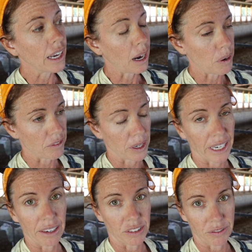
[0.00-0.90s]
However, I'm
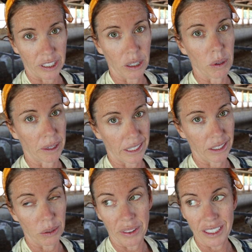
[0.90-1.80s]
gonna have to figure out what I'm
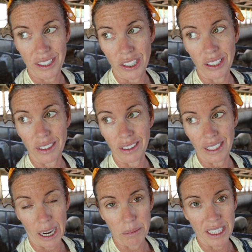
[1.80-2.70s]
gonna do with these
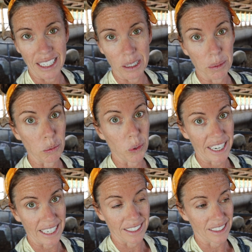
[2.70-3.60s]
lambs that need to be
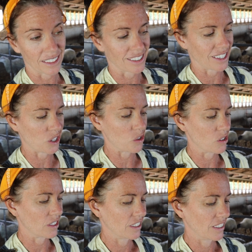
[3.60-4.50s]
weaned. So
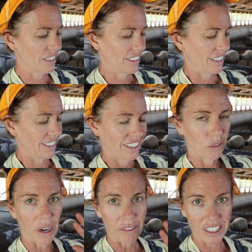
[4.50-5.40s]

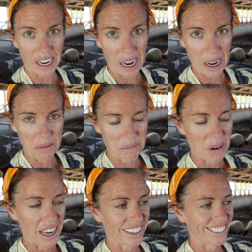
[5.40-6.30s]
we have time,
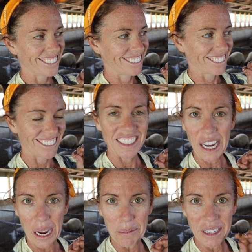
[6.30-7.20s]
but
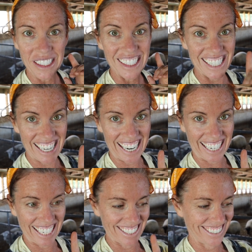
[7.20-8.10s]
time is
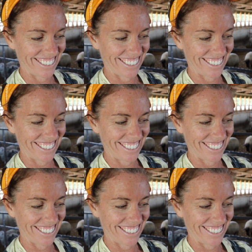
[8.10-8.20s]
ticking.